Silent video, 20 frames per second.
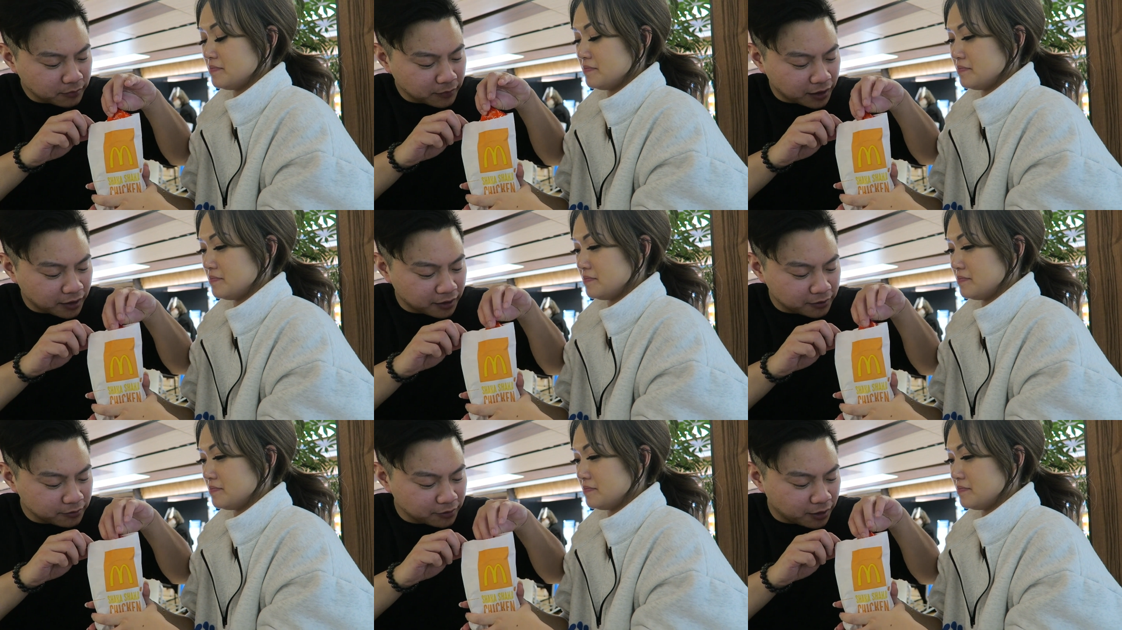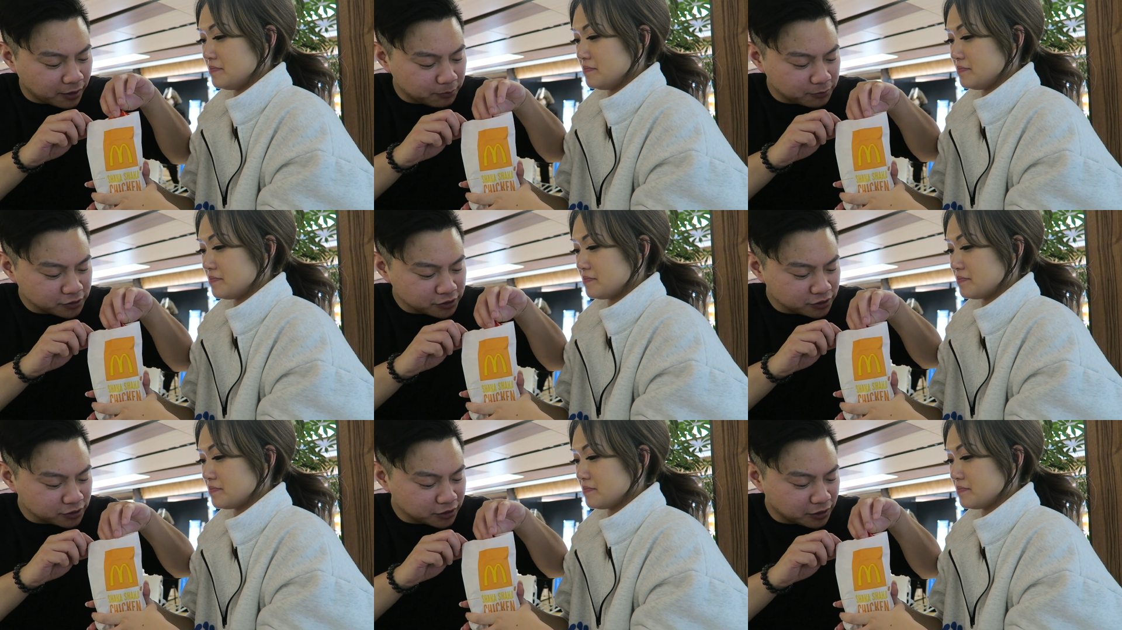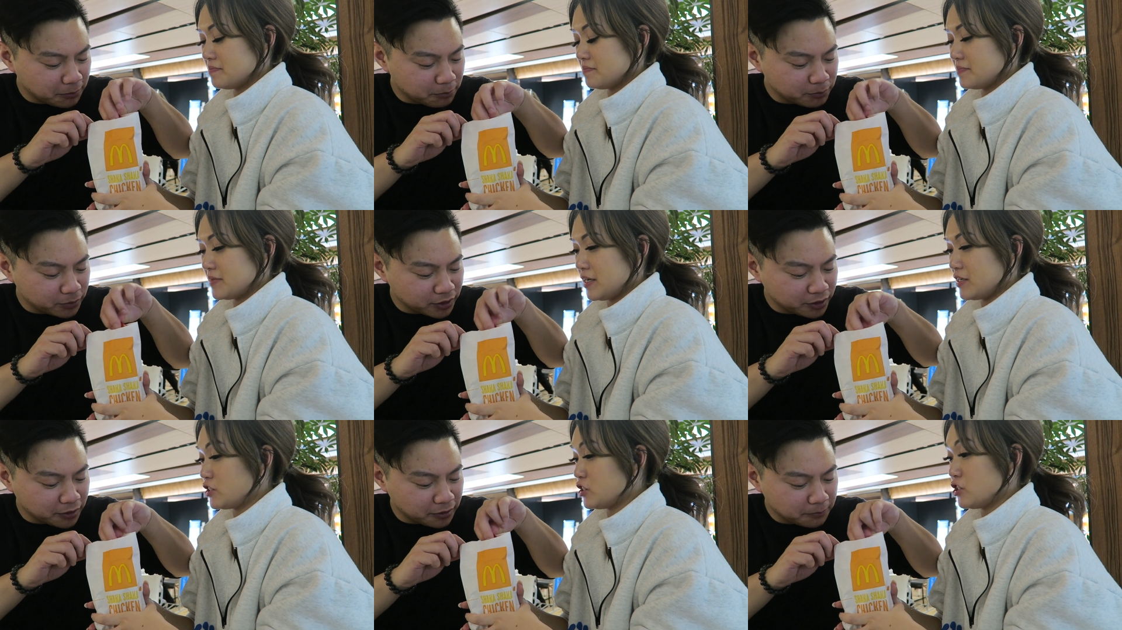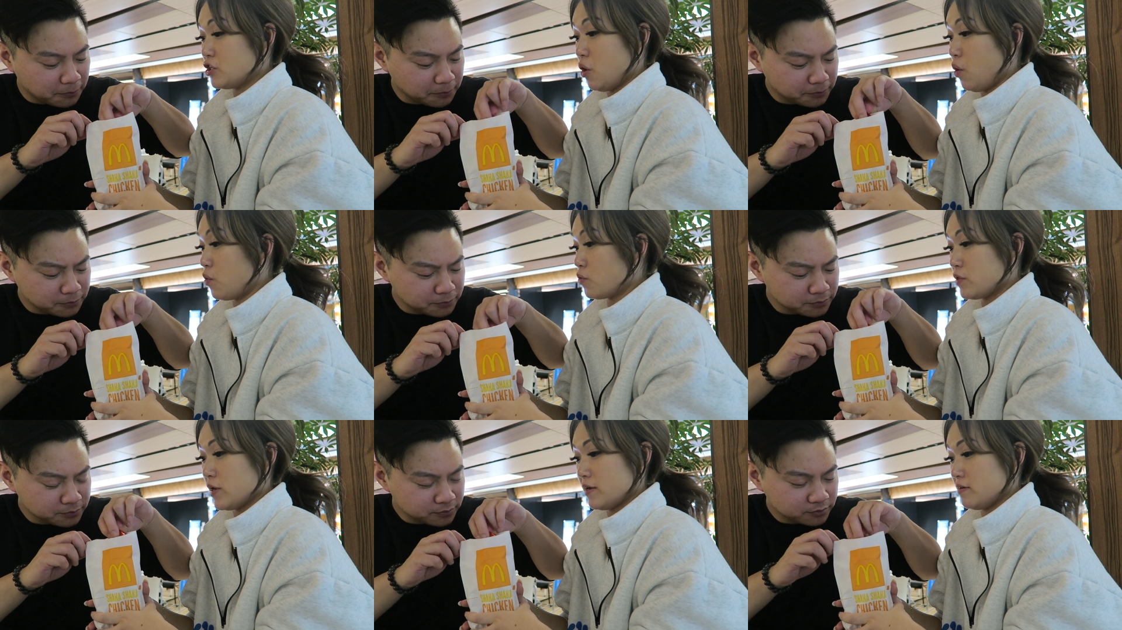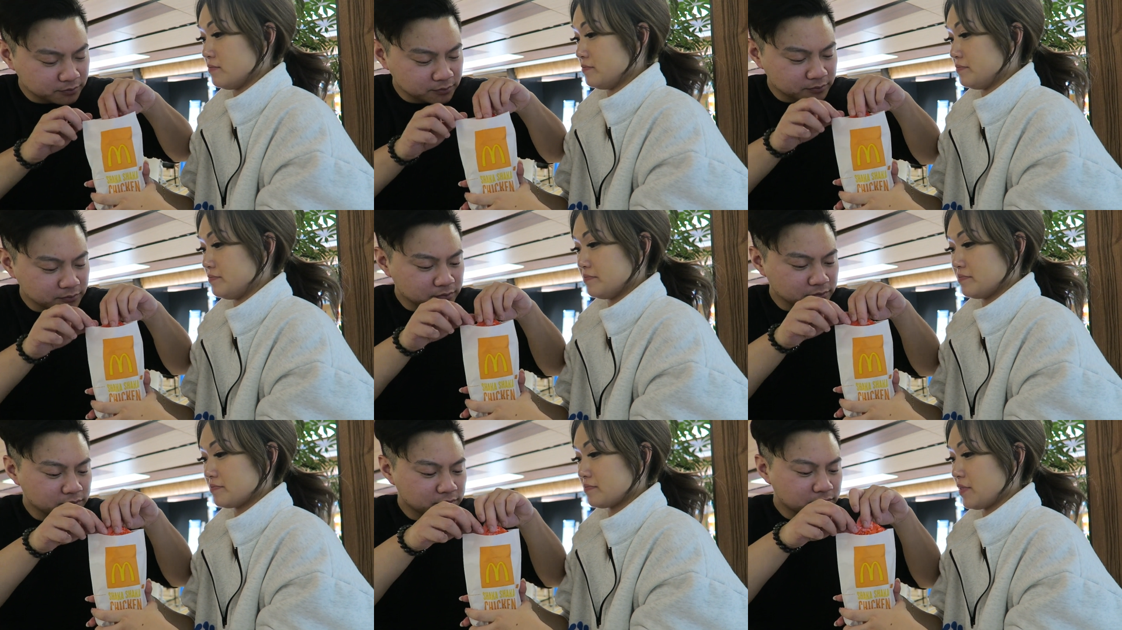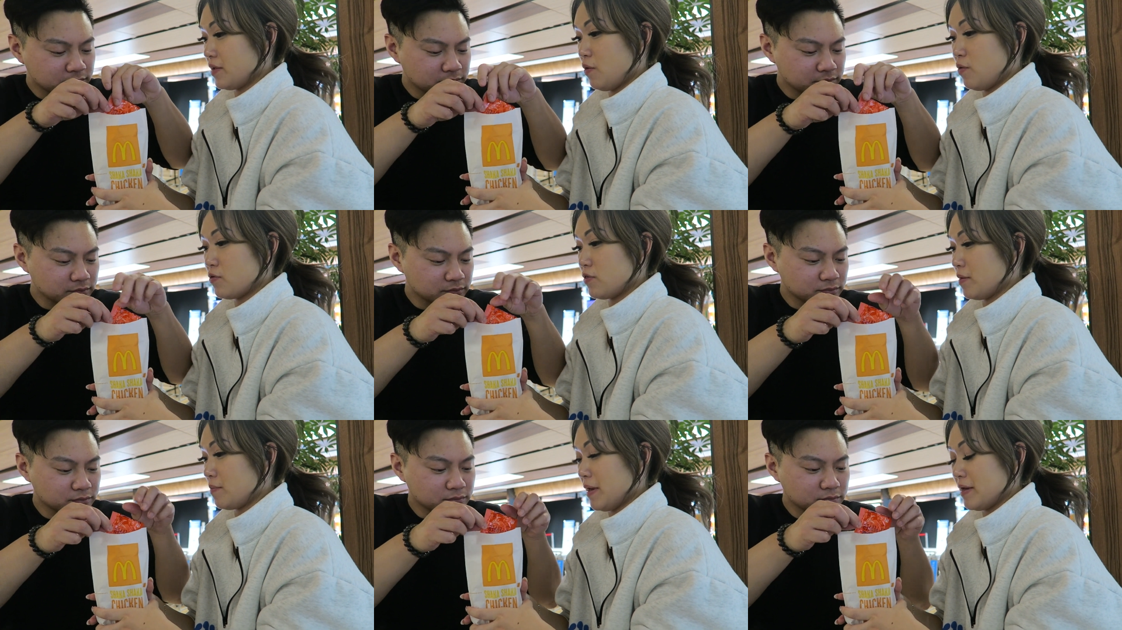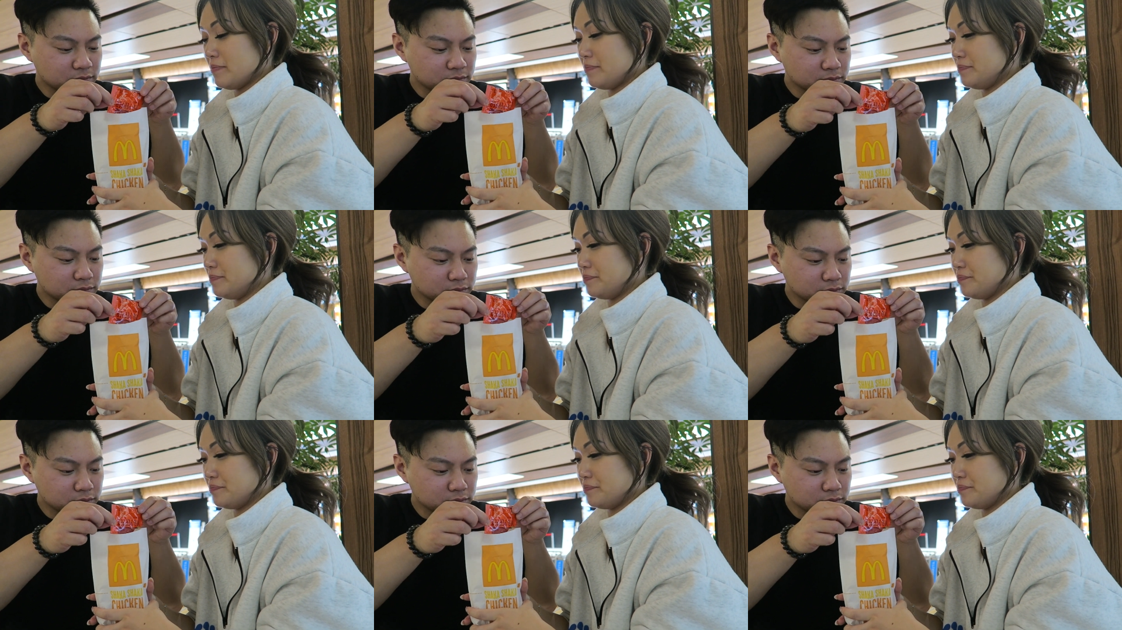Speaker 1: I don't know how much to dump
Speaker 2: in here. Do the whole thing. The whole thing, man.